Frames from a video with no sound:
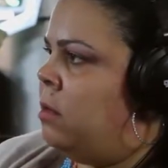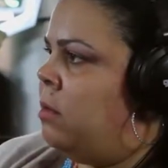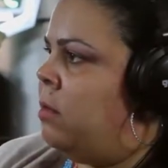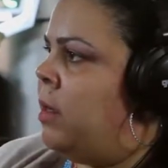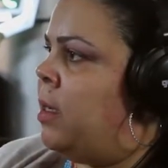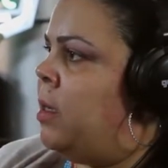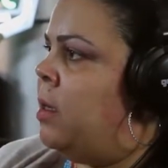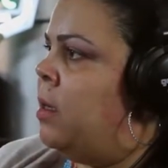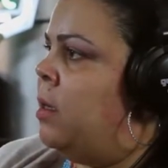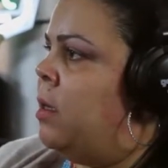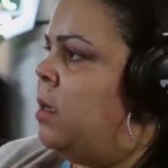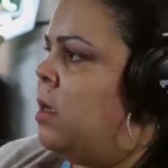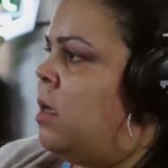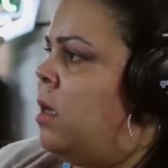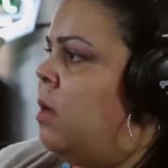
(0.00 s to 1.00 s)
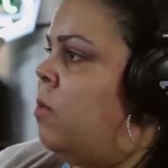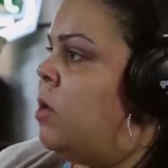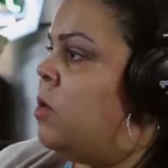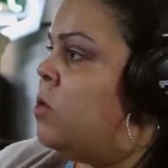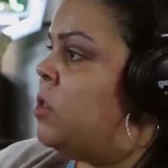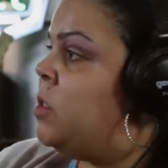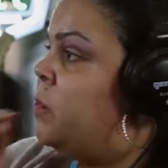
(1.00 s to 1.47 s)
right? And
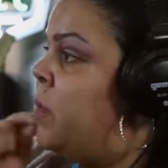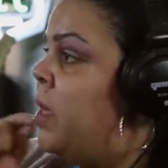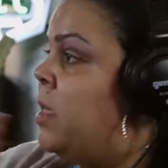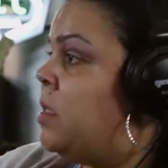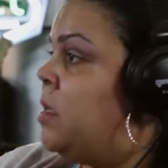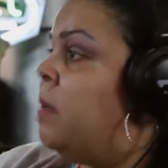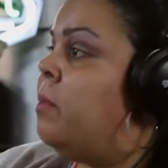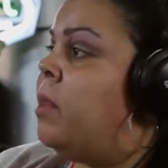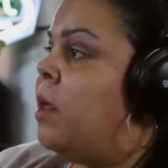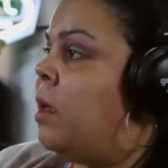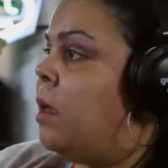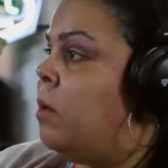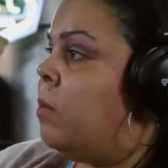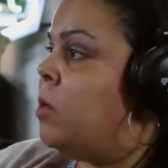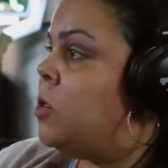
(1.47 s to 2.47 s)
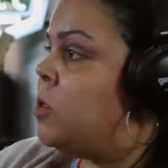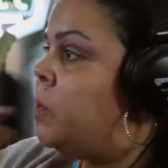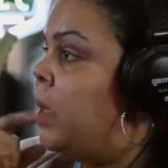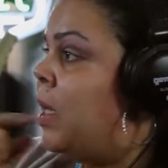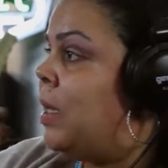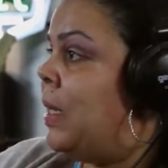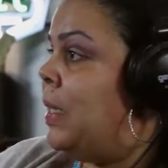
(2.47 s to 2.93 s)
when you speak something, when you
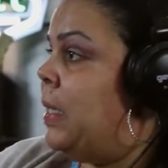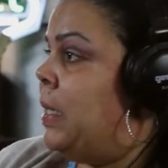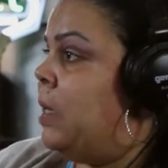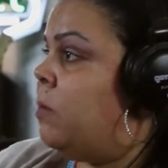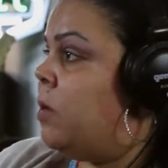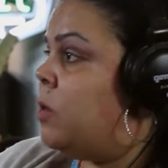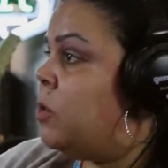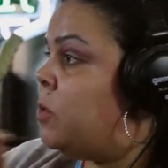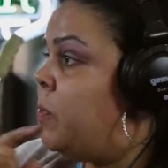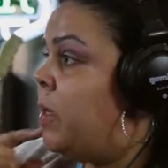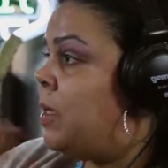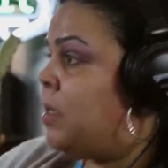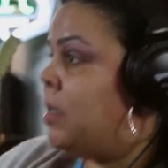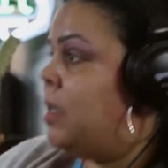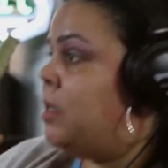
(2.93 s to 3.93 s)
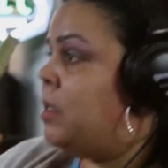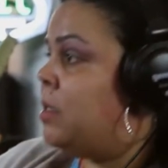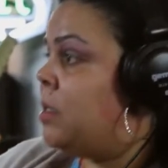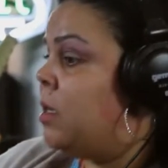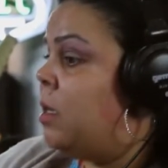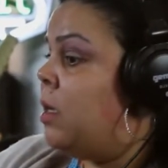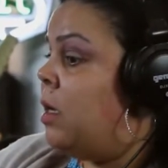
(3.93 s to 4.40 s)
speak an idea, when you speak a
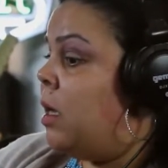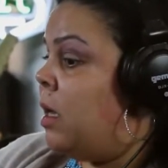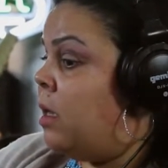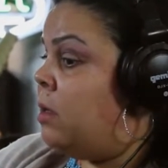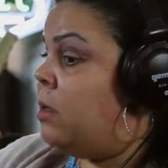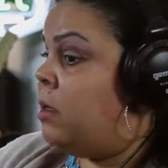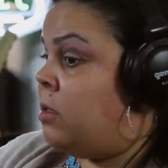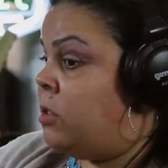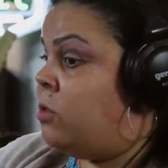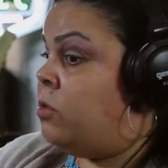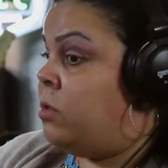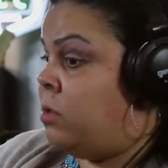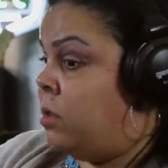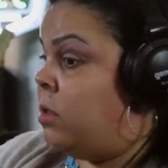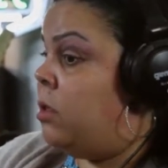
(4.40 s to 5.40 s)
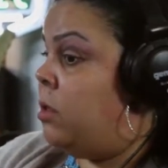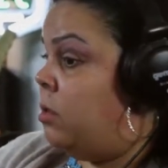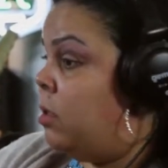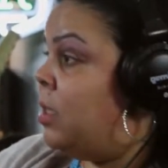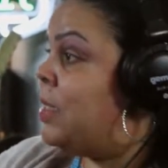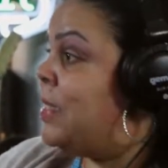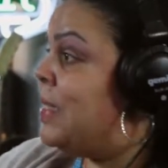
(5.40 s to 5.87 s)
sentence, it's
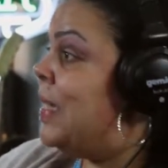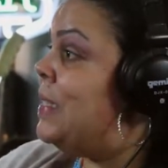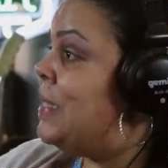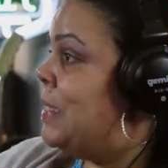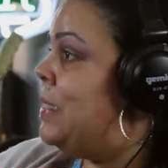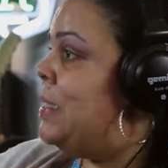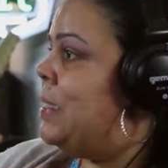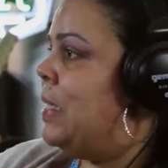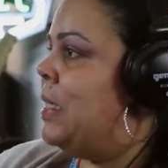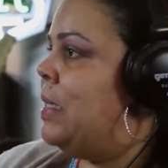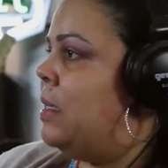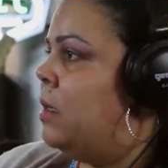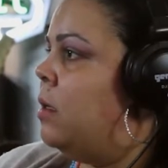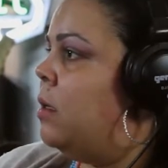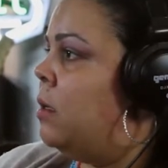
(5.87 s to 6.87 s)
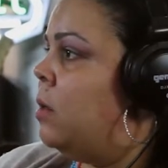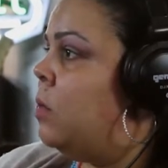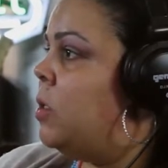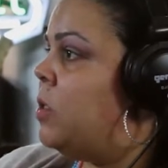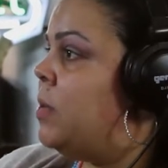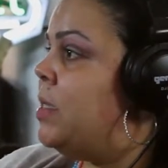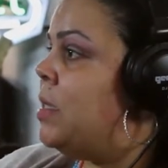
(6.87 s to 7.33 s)
sentencing,
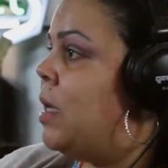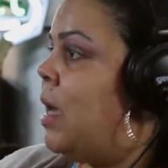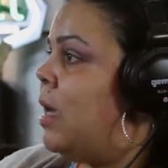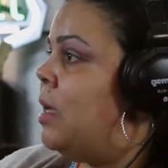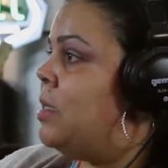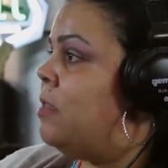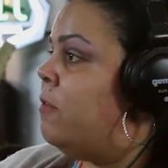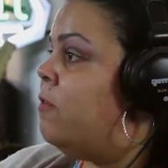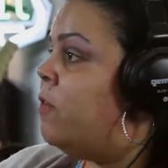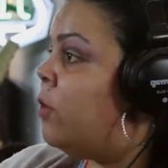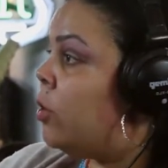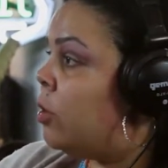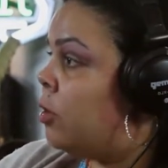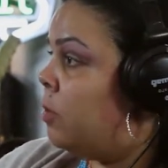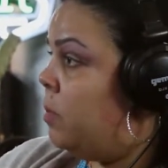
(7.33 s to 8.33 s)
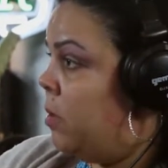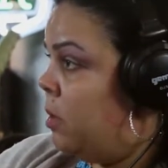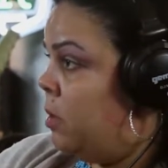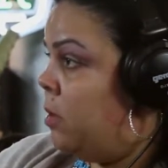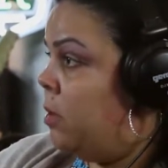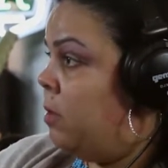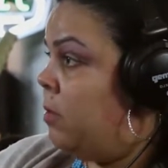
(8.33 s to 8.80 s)
which means it's a verb,
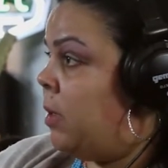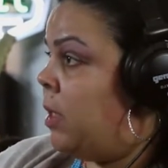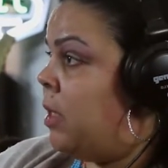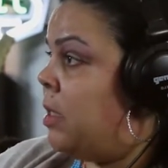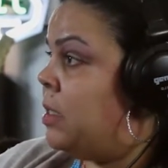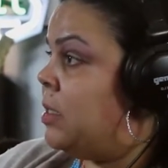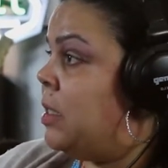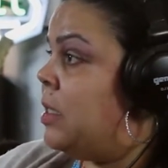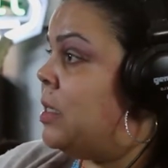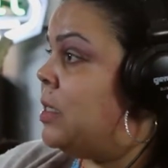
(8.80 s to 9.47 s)
right? It's going to